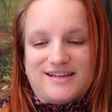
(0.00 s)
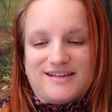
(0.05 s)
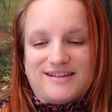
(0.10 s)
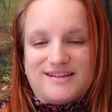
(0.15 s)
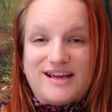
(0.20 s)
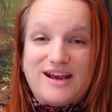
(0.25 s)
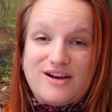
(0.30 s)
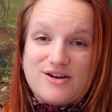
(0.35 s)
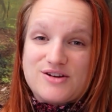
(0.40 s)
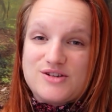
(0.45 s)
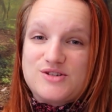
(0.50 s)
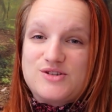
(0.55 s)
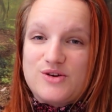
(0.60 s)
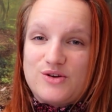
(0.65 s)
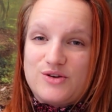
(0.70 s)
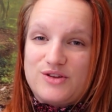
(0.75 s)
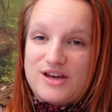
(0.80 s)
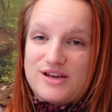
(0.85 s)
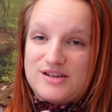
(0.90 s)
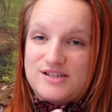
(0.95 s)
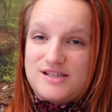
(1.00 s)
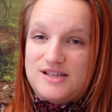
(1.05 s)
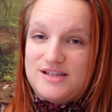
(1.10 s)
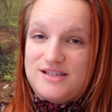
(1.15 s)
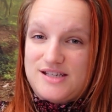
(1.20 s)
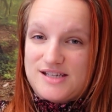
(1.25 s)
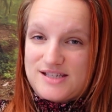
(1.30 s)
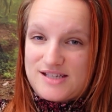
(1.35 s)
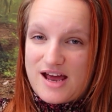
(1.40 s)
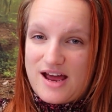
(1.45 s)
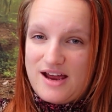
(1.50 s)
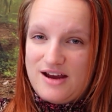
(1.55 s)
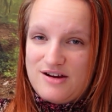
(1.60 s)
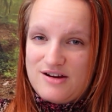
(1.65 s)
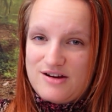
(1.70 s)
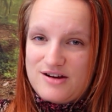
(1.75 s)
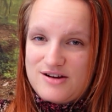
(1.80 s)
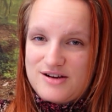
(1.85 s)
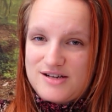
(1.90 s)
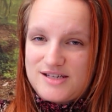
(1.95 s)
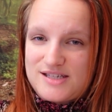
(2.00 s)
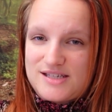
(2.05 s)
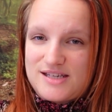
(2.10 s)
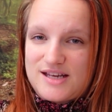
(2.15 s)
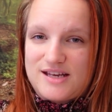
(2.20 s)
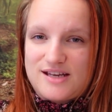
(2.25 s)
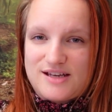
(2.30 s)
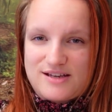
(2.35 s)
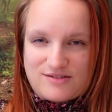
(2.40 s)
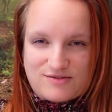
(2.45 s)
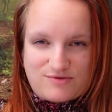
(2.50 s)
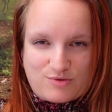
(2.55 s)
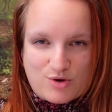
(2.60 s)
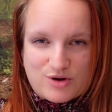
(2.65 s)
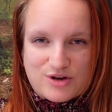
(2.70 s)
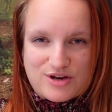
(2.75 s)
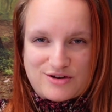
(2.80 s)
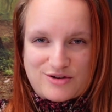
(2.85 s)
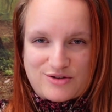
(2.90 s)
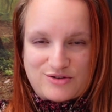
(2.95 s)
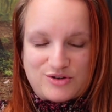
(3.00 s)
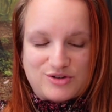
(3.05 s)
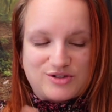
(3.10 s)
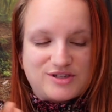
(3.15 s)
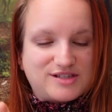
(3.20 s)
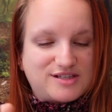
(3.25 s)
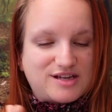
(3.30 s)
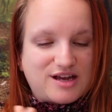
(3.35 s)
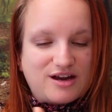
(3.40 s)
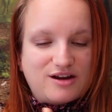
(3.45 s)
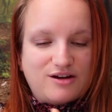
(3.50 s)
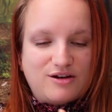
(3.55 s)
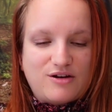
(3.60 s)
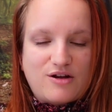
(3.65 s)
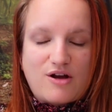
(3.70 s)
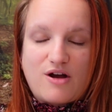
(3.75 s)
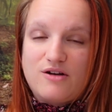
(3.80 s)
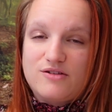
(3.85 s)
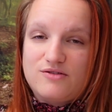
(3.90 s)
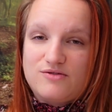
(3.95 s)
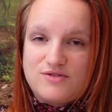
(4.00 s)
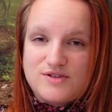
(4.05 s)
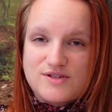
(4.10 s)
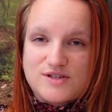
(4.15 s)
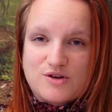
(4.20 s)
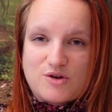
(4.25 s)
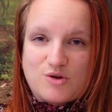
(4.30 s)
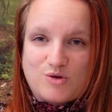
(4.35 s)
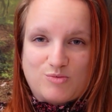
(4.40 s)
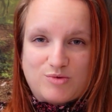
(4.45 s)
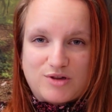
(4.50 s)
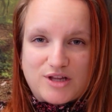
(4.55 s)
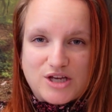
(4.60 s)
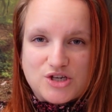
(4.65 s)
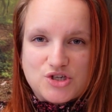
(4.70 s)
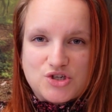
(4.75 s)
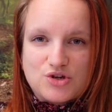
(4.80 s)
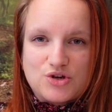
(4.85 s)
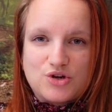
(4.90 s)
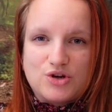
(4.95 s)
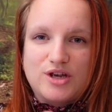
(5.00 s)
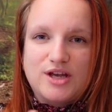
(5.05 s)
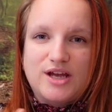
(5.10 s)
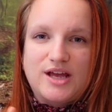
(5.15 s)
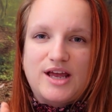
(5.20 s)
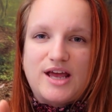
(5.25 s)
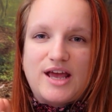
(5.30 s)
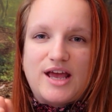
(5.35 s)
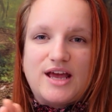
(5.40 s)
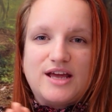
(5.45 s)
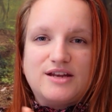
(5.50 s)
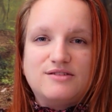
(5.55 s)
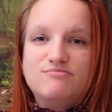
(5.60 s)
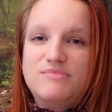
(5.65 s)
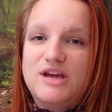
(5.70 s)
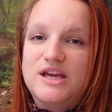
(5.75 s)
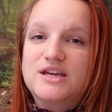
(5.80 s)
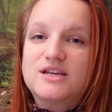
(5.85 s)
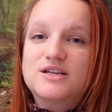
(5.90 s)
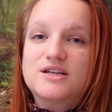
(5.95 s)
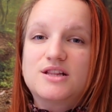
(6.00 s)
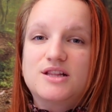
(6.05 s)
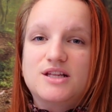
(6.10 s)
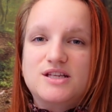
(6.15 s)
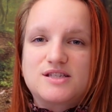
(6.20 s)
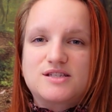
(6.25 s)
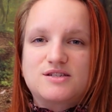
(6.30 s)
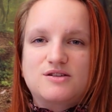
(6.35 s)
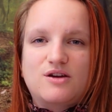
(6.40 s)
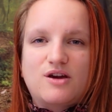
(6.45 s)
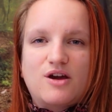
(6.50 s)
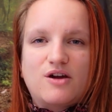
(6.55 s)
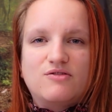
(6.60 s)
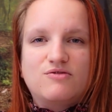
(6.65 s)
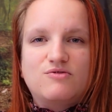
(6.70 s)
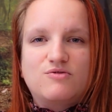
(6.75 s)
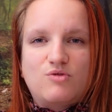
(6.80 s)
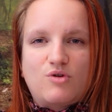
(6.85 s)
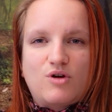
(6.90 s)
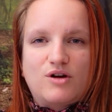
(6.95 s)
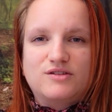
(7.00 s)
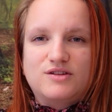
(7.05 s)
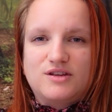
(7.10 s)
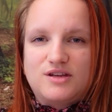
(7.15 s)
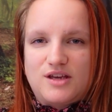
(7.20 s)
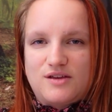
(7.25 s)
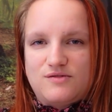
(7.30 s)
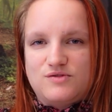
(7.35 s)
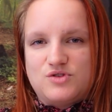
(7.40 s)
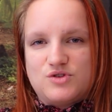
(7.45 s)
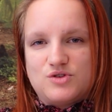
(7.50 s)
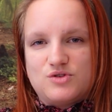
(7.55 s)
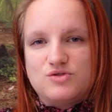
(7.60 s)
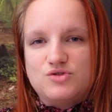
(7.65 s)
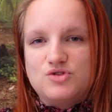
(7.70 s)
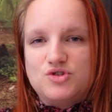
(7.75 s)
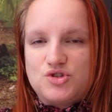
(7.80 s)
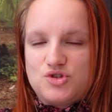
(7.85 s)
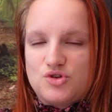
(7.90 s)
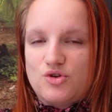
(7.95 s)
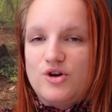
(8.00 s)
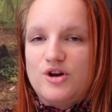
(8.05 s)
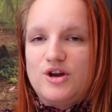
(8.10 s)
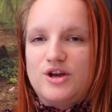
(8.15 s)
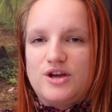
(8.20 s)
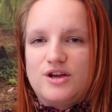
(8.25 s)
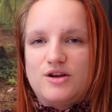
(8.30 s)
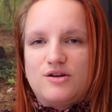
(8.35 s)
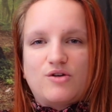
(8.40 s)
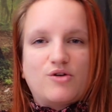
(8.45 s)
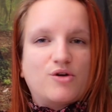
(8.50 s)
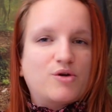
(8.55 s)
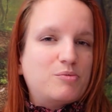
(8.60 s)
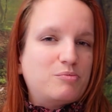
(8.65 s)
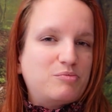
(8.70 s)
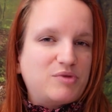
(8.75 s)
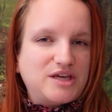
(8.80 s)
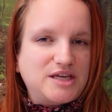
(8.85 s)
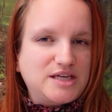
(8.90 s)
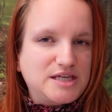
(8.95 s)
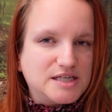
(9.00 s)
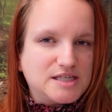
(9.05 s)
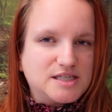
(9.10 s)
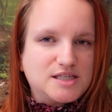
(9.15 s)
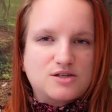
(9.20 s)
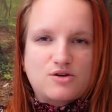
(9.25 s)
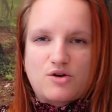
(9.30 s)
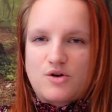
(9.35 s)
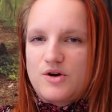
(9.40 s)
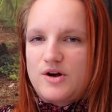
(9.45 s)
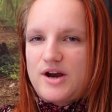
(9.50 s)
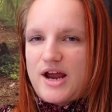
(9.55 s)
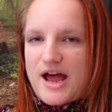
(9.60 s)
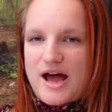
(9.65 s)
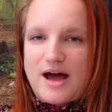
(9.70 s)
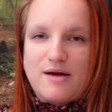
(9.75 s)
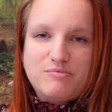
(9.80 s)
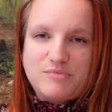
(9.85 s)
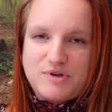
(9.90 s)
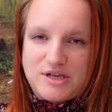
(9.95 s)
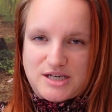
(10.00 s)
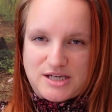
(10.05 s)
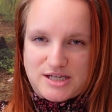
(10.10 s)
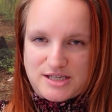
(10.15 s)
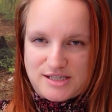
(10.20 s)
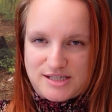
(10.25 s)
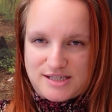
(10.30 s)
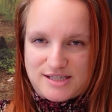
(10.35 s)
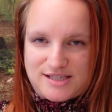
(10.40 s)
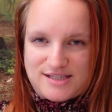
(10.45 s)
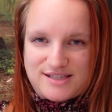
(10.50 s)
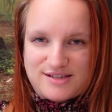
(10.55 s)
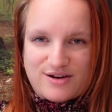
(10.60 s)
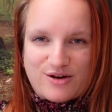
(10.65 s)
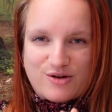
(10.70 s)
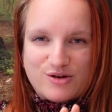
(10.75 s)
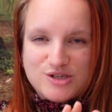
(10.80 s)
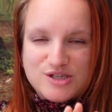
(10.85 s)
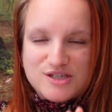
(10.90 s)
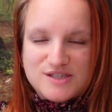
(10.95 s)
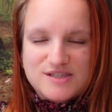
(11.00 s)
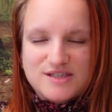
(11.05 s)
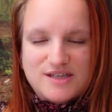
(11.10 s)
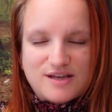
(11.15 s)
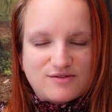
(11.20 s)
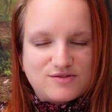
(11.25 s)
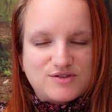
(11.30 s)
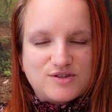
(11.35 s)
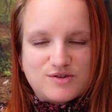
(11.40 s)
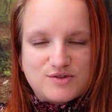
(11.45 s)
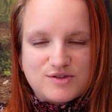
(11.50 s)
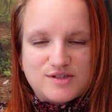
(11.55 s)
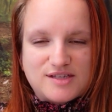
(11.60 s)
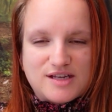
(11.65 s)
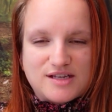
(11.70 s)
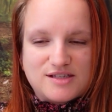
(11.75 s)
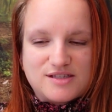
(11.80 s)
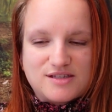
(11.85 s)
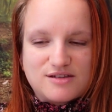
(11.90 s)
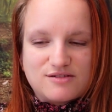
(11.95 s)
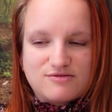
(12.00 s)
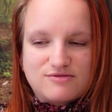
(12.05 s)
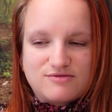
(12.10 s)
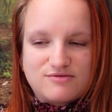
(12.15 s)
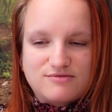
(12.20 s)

There, so there's the desires, working on your desire, on physical pleasure, and making a list of what gives you joy or peace or happiness, or just gives you a sense of,